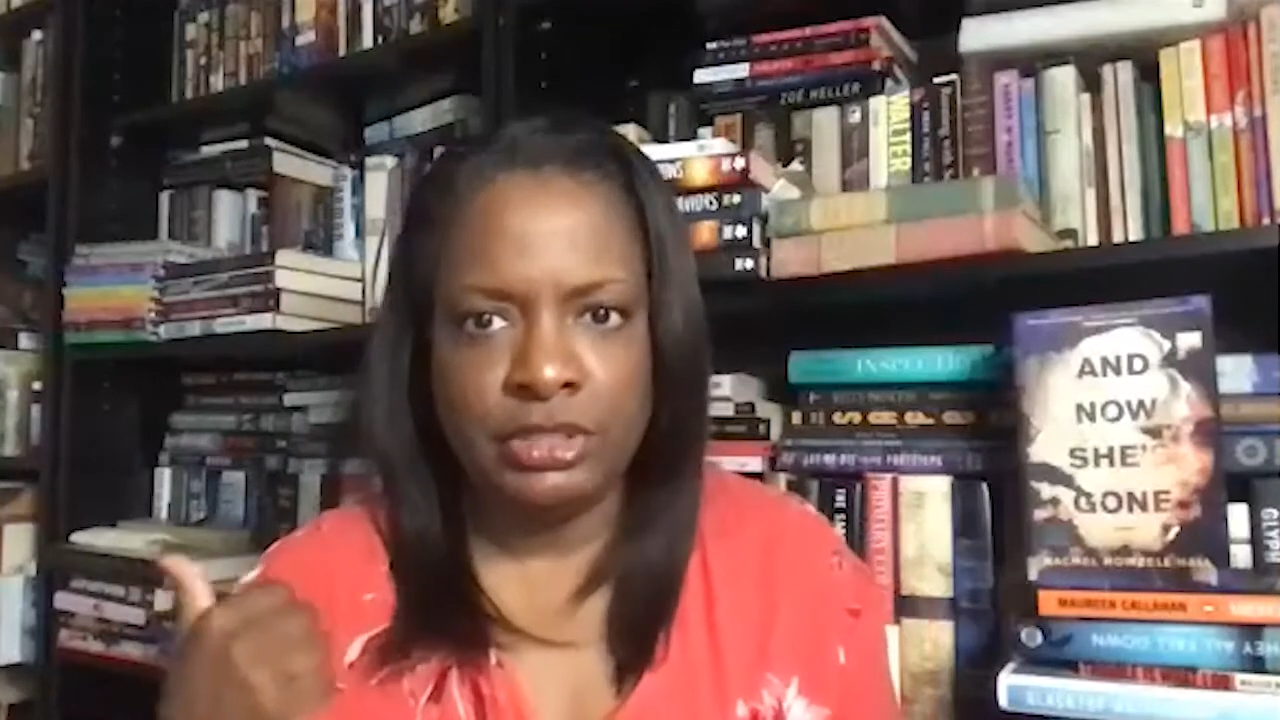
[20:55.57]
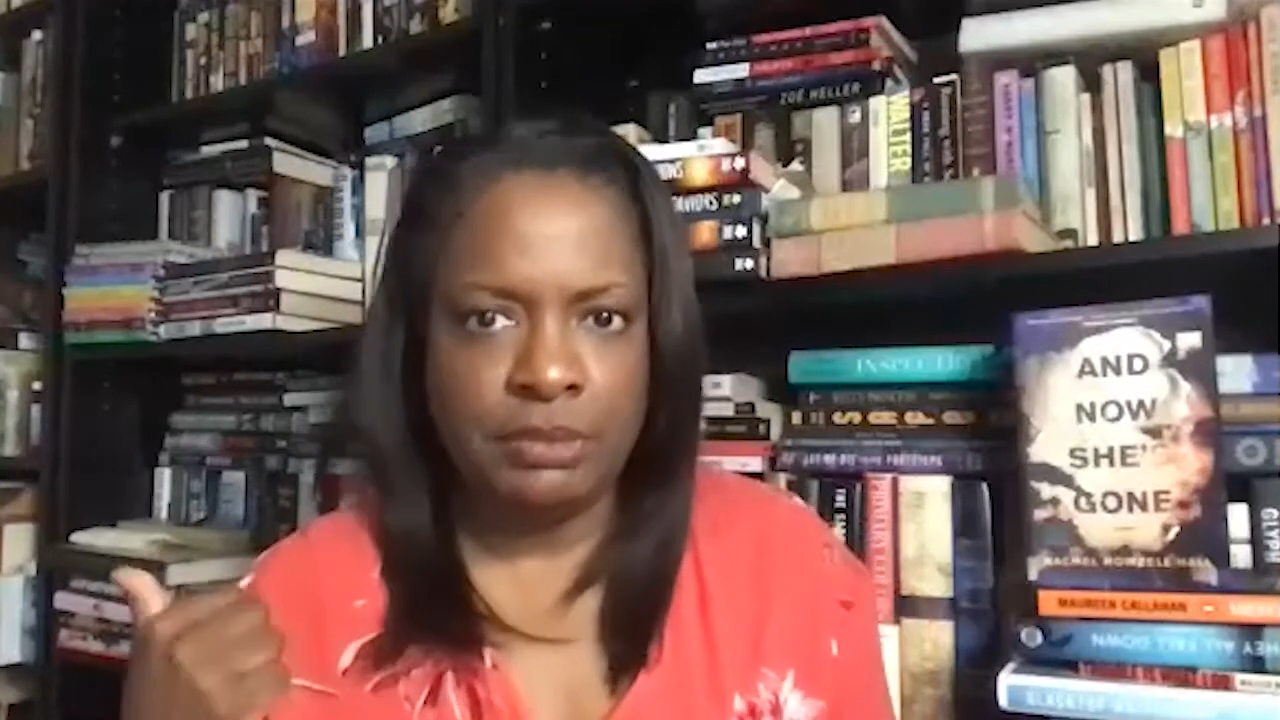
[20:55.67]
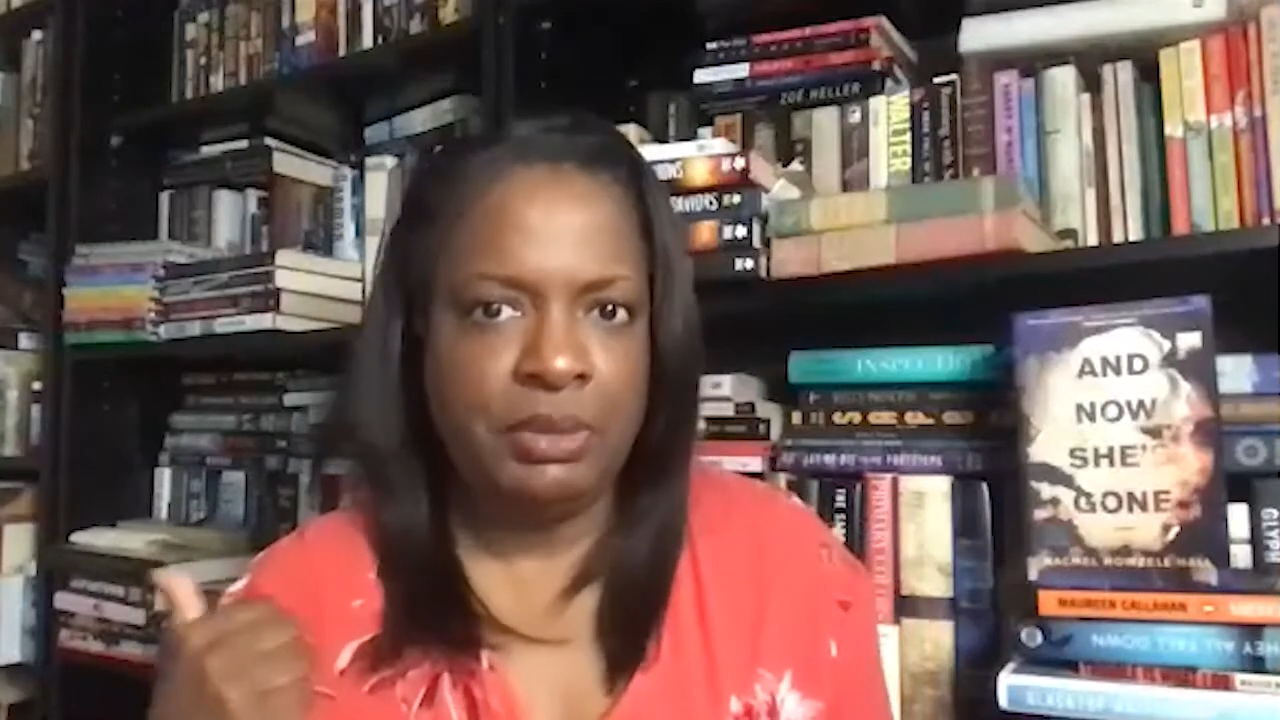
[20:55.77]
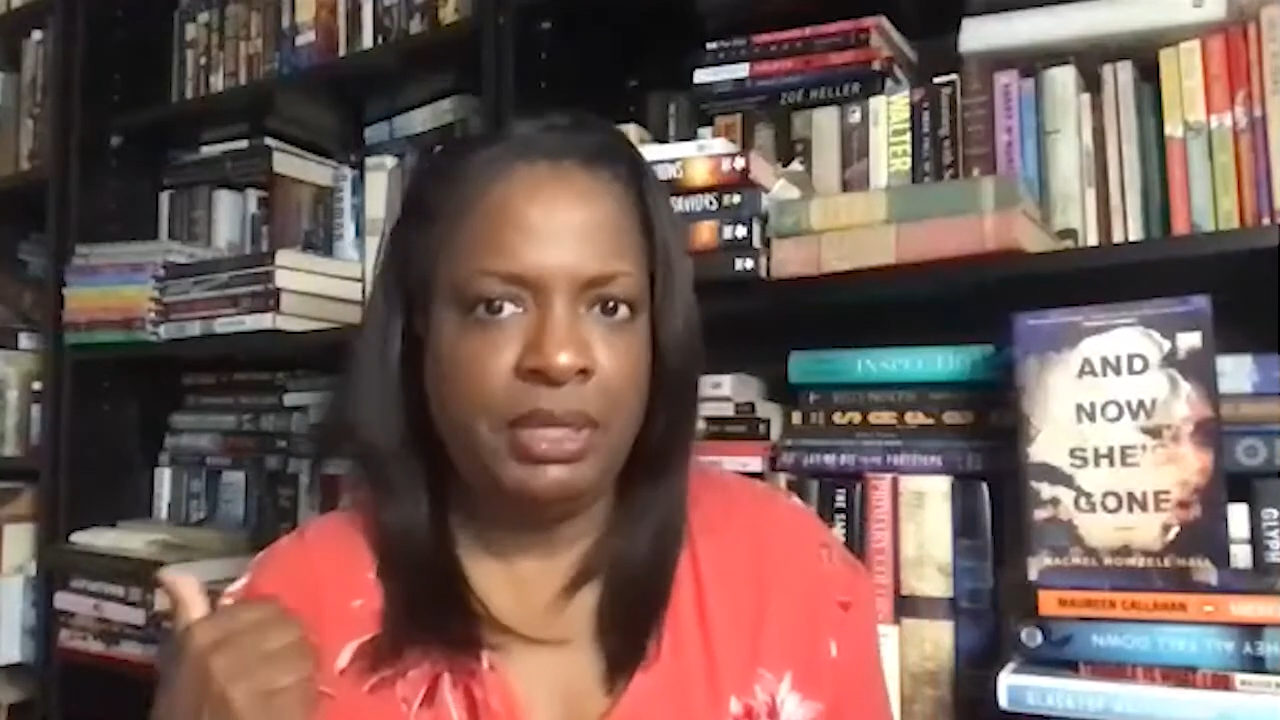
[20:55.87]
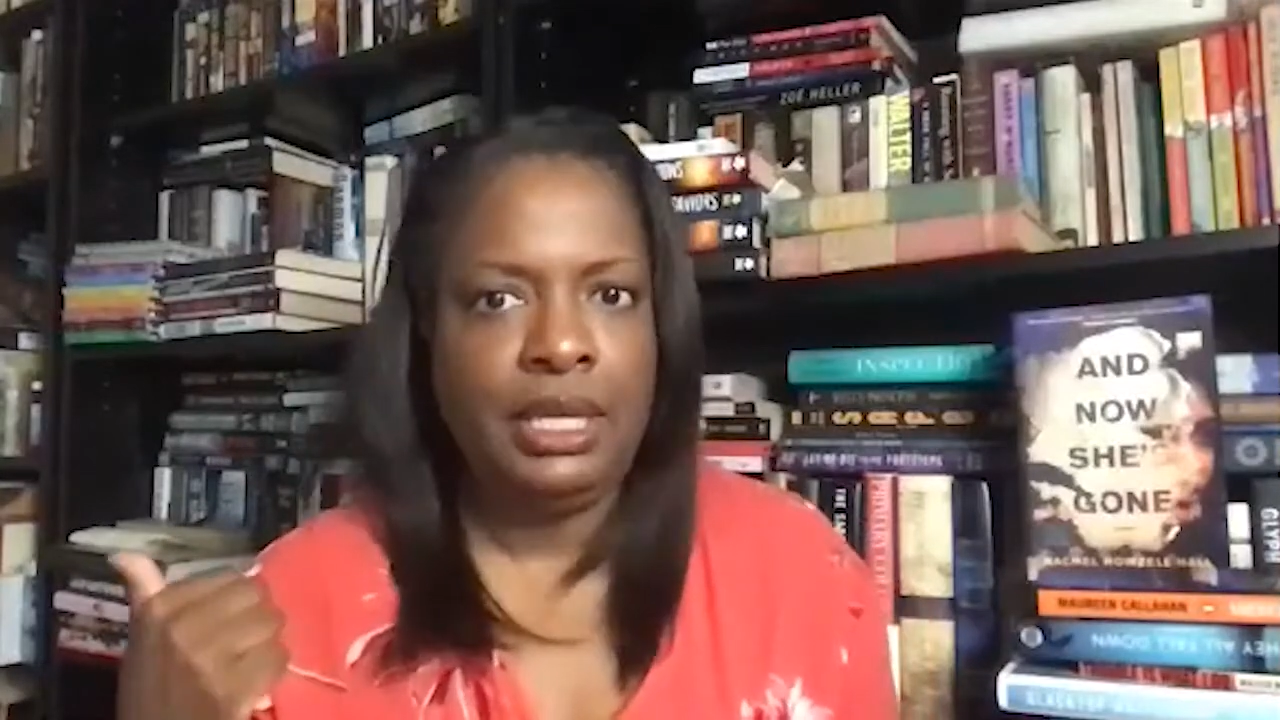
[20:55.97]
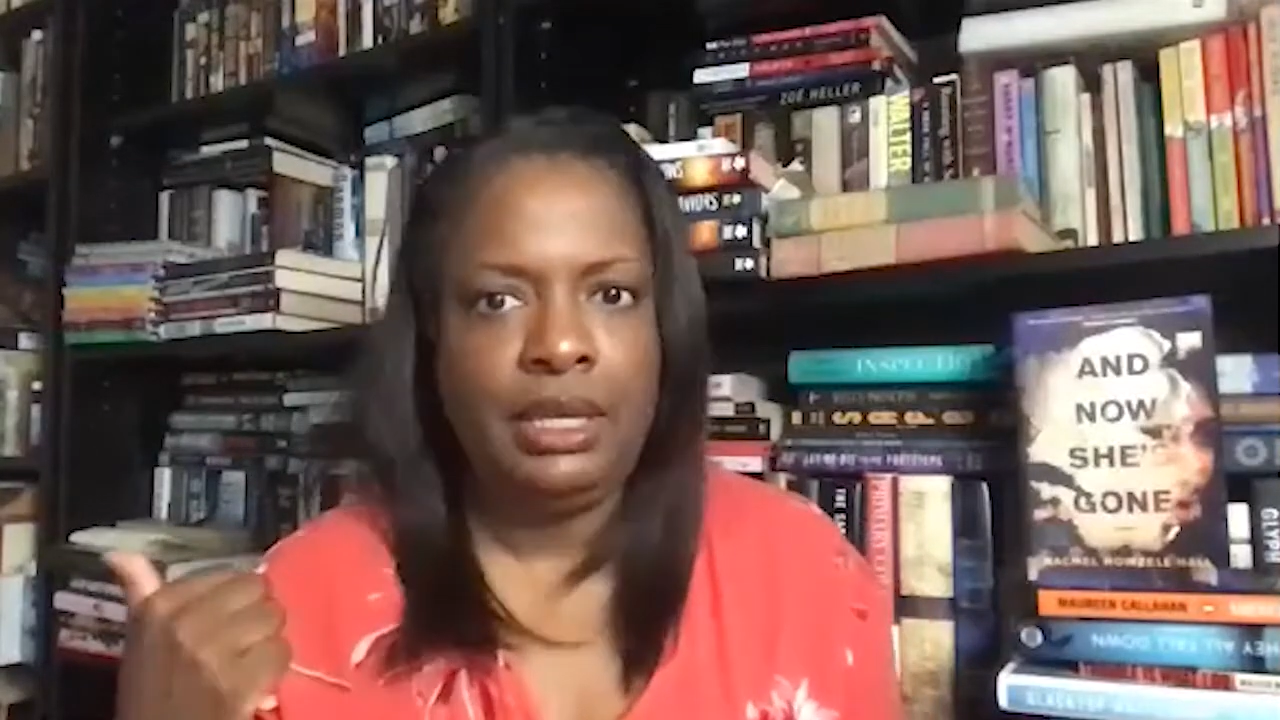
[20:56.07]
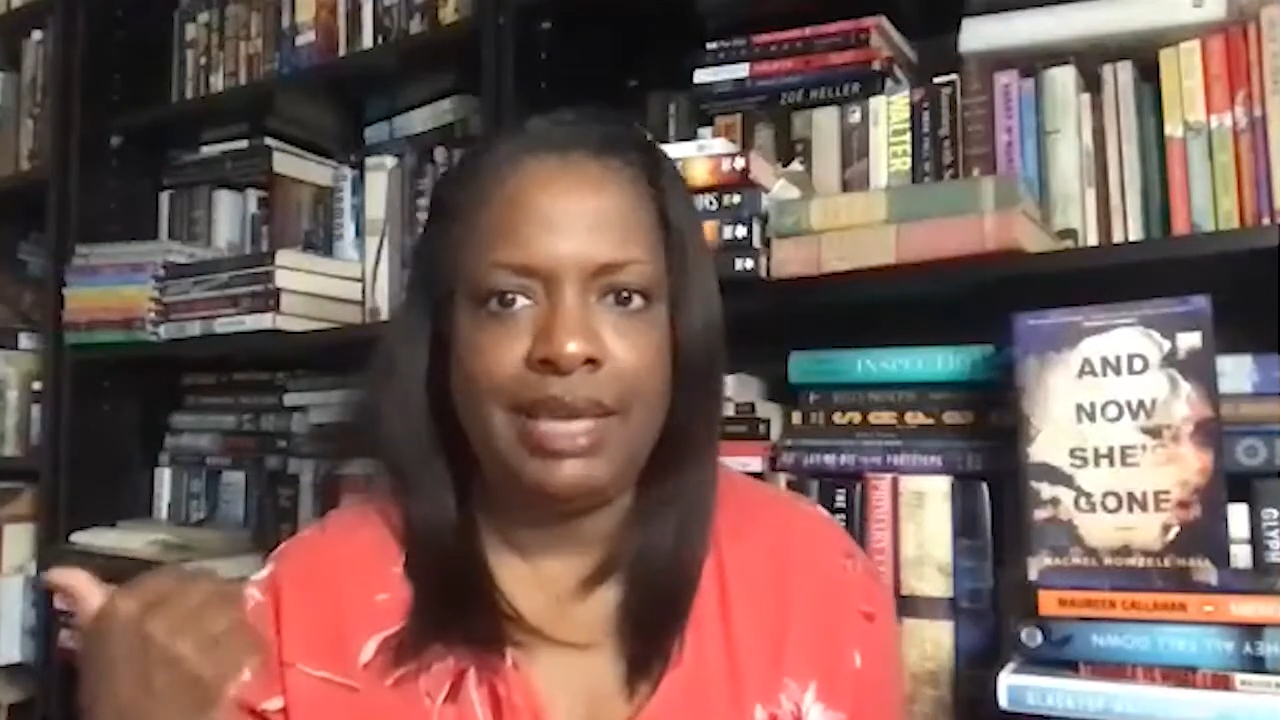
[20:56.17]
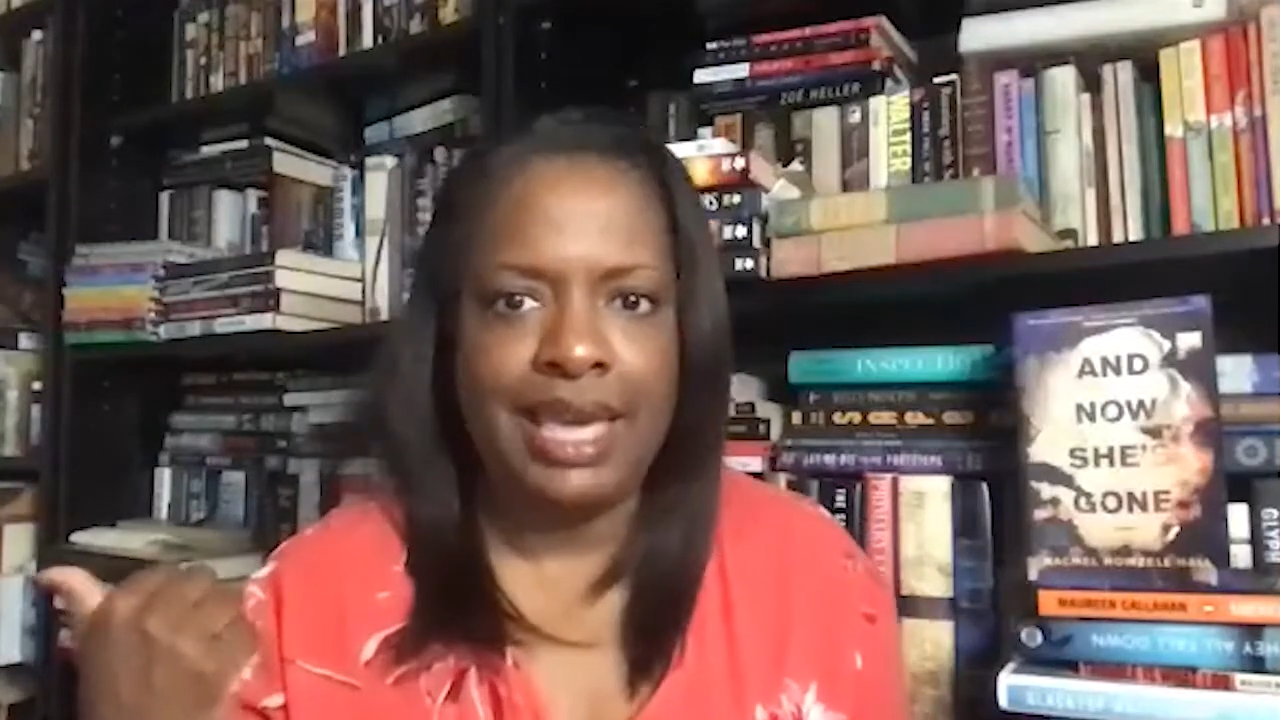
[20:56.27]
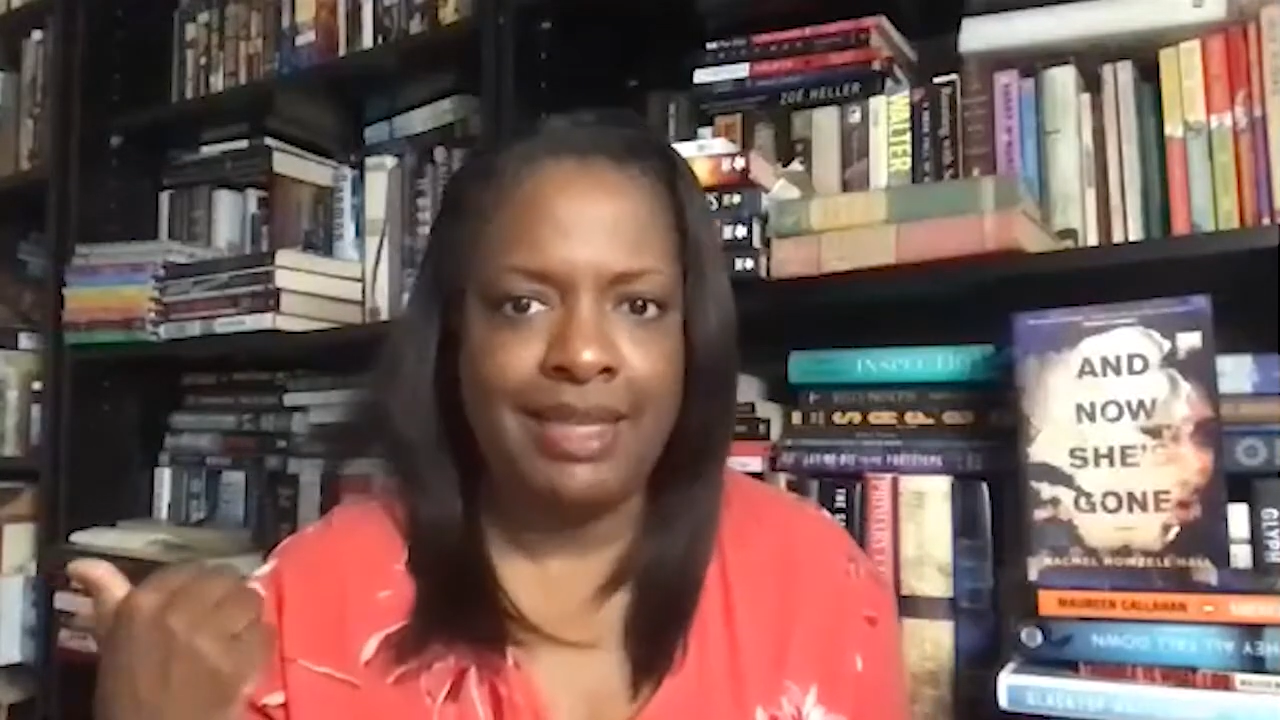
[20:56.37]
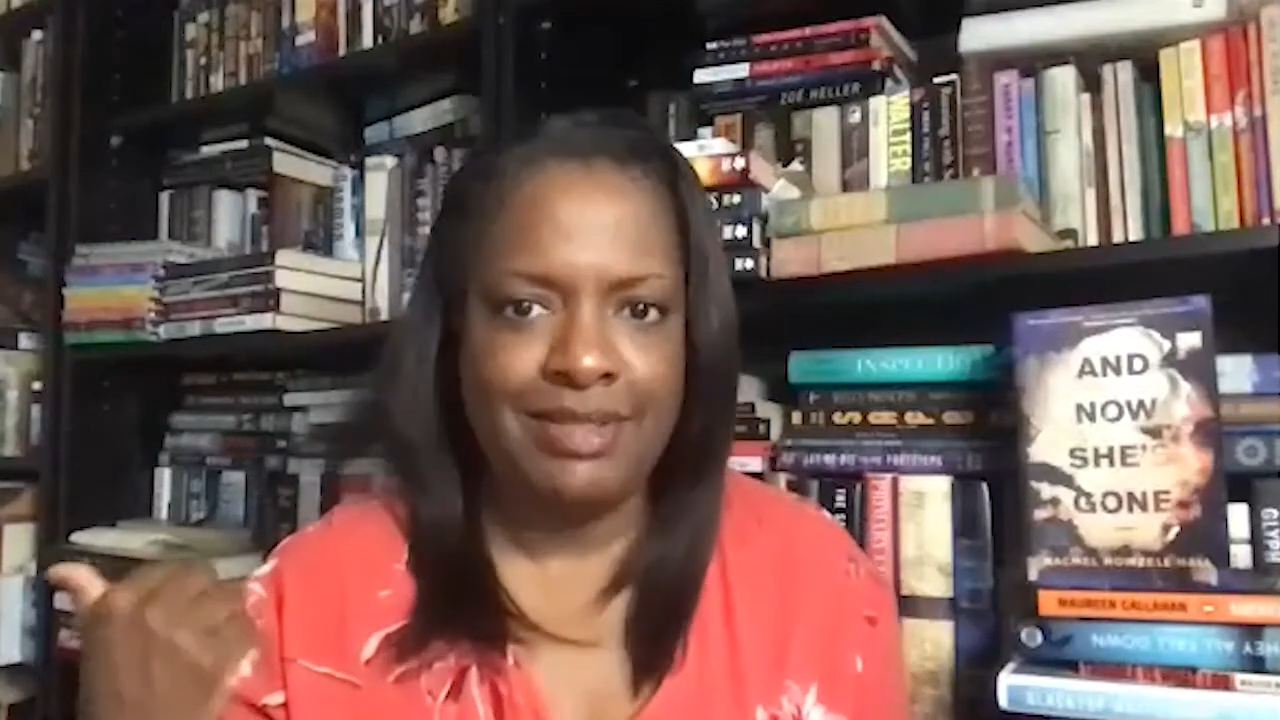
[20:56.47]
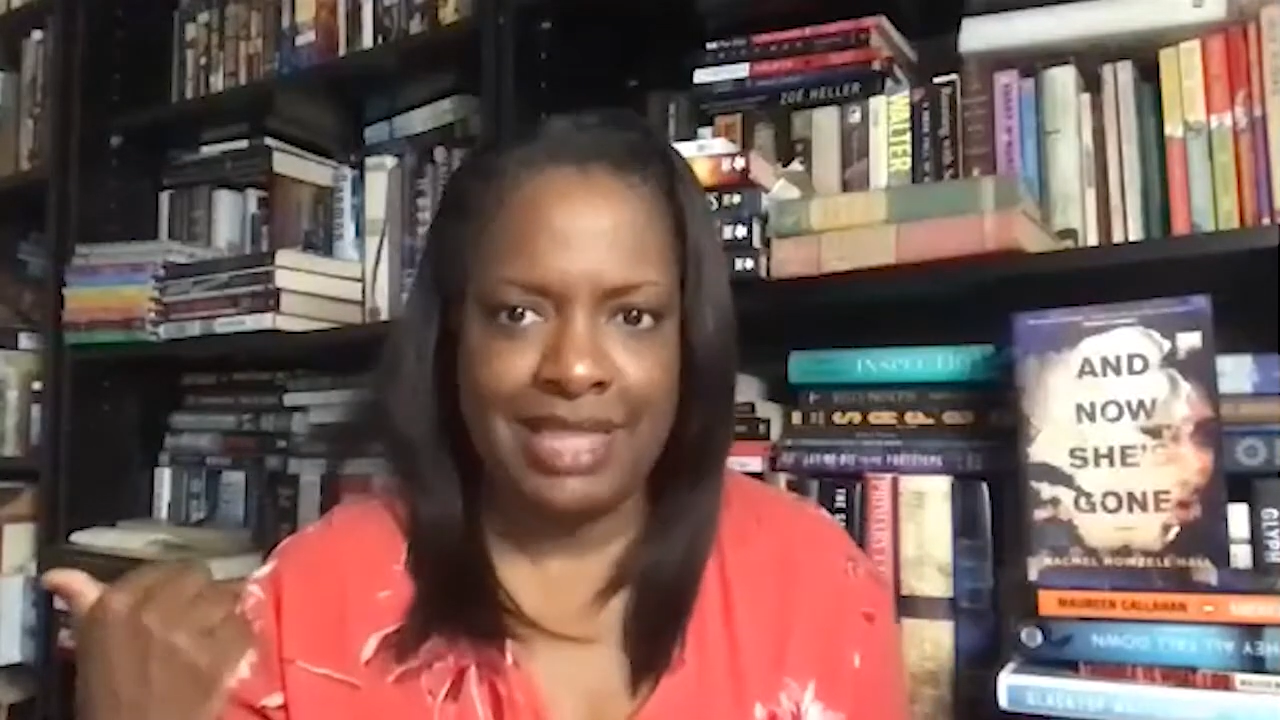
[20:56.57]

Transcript: to pee at